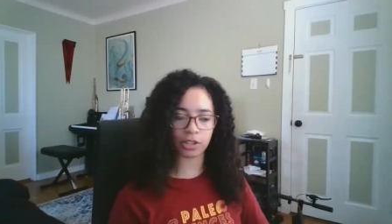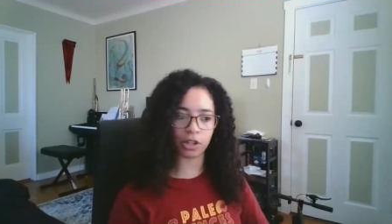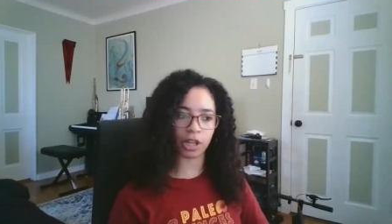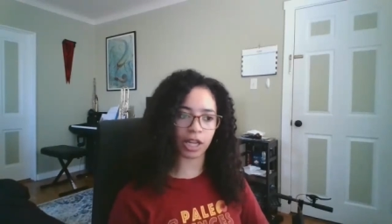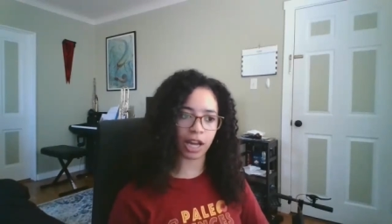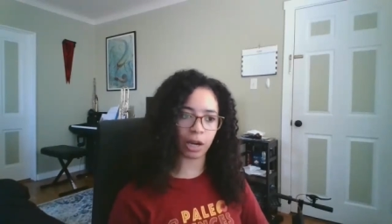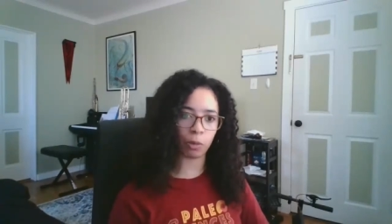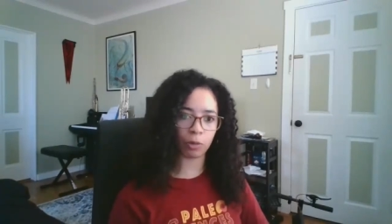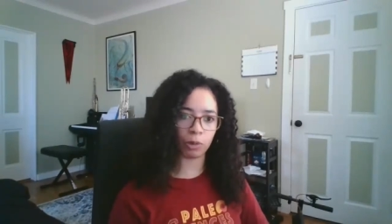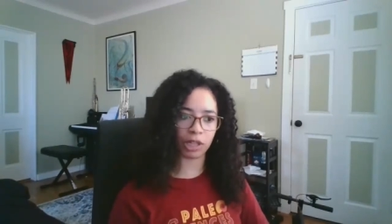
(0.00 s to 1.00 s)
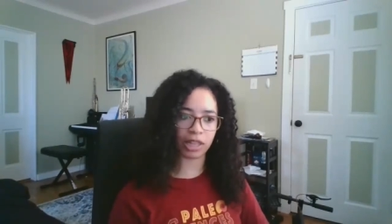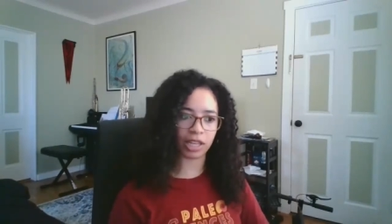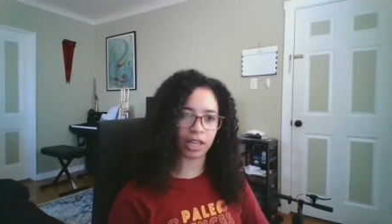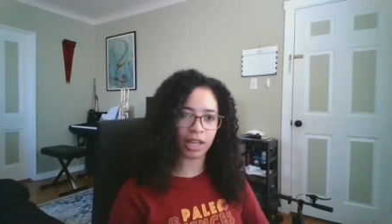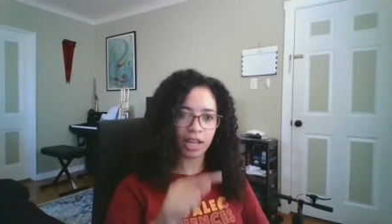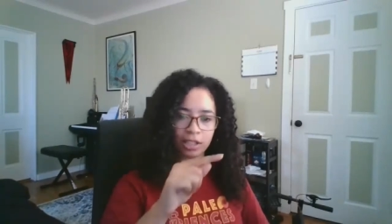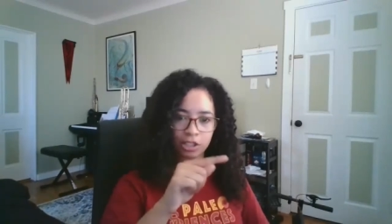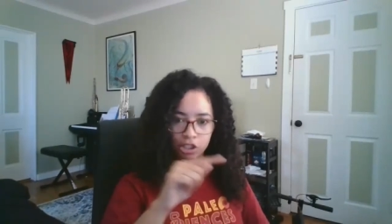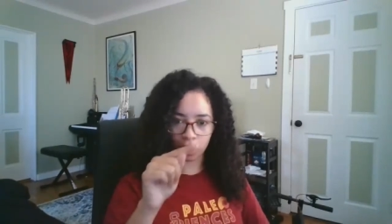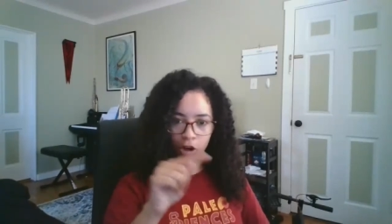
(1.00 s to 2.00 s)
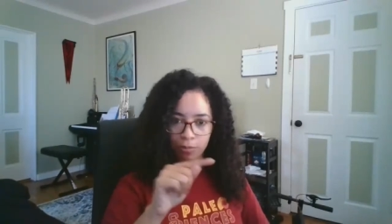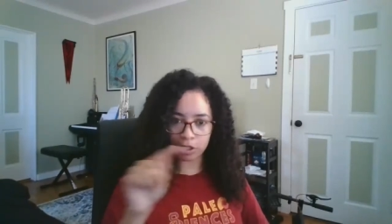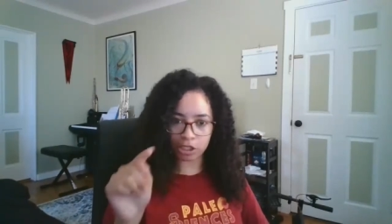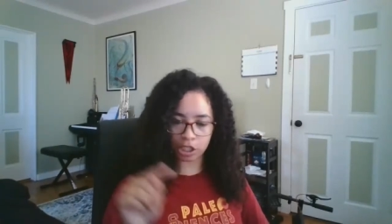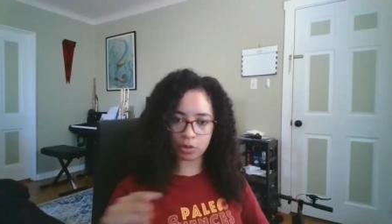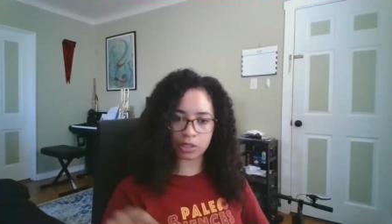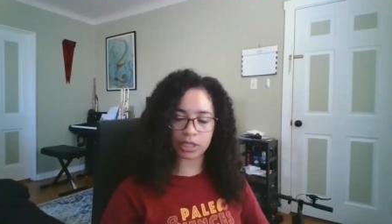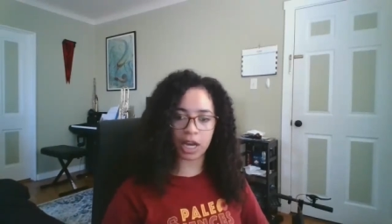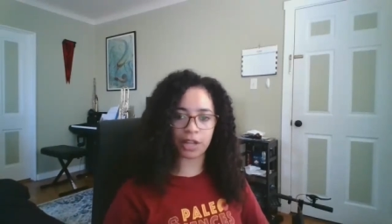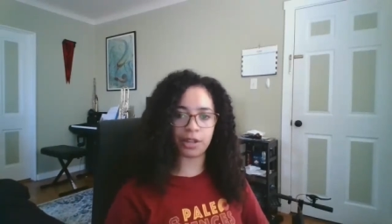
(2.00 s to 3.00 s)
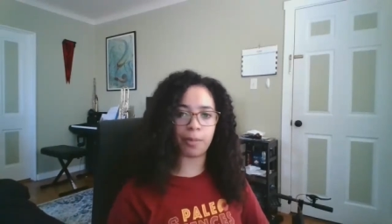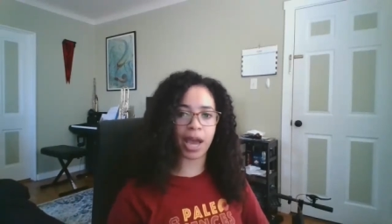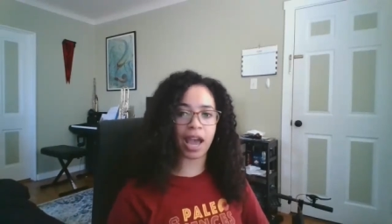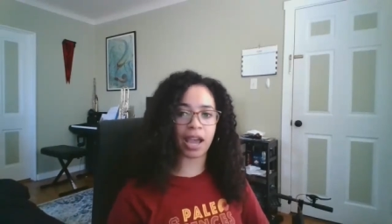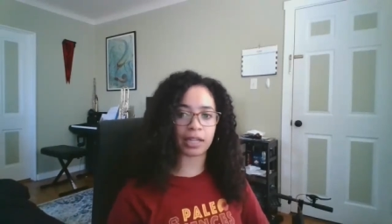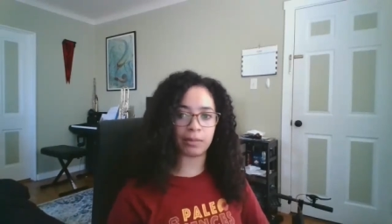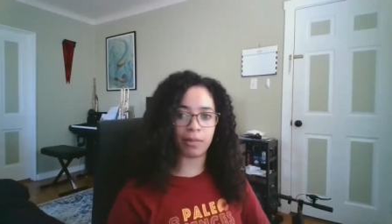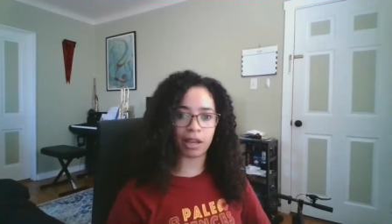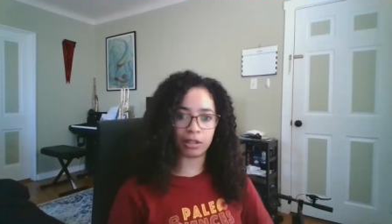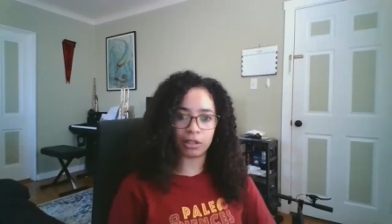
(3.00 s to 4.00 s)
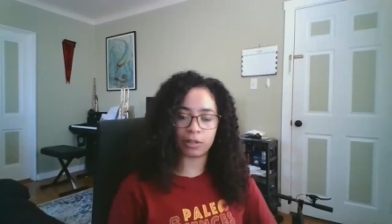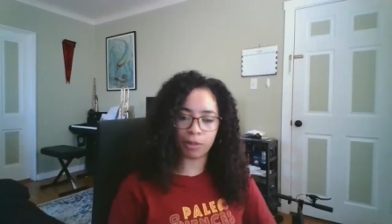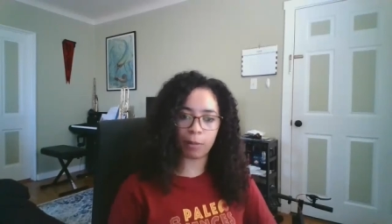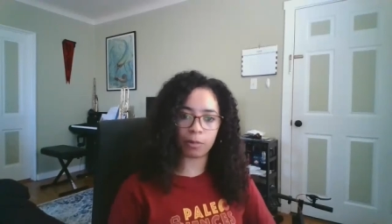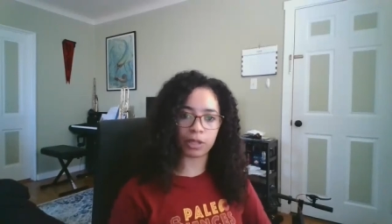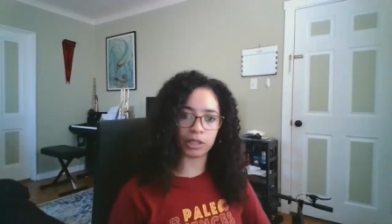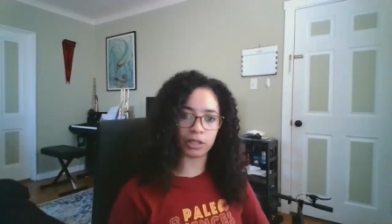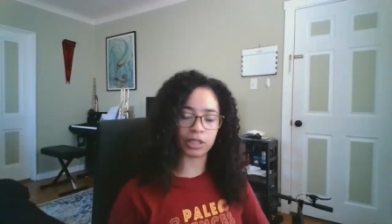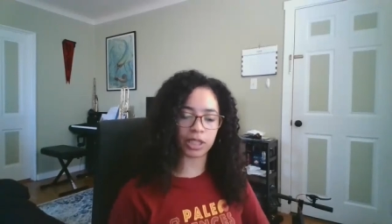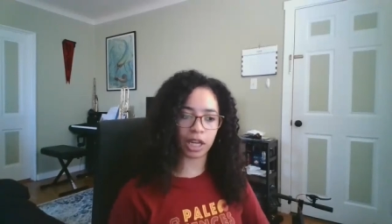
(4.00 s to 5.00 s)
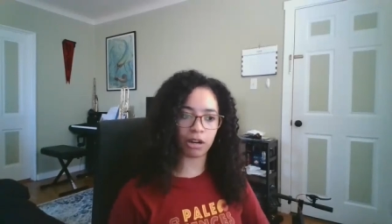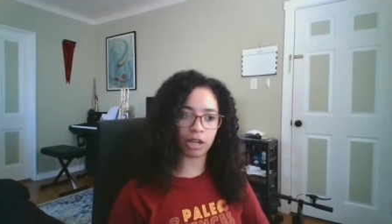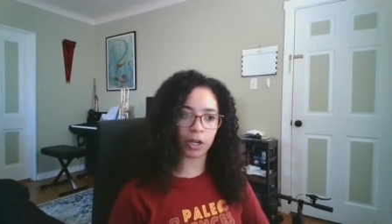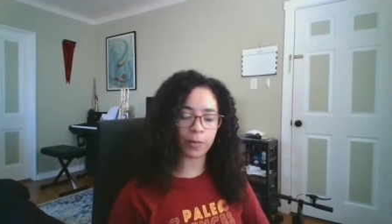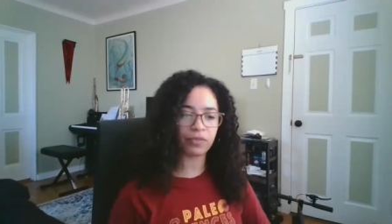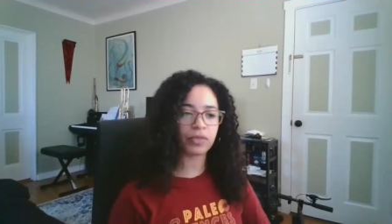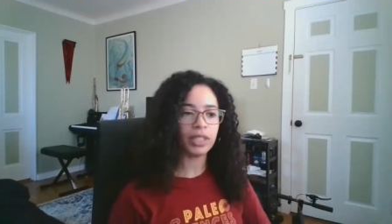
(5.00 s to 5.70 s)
So they kind of went with the sharp scutes on the back to make it look probably a little scarier.